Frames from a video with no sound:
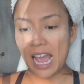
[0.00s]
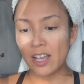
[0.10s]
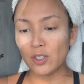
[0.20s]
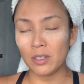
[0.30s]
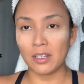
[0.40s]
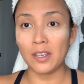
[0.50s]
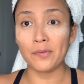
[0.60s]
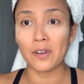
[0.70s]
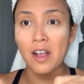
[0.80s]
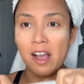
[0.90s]
actually
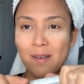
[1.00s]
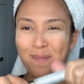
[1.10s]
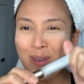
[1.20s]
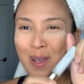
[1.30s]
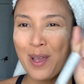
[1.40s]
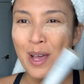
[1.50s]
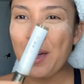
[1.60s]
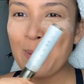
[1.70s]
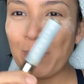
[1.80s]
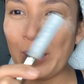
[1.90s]
from
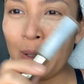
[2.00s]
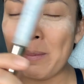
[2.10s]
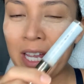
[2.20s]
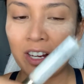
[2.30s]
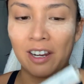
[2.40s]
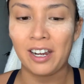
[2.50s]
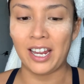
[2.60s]
Bloomier.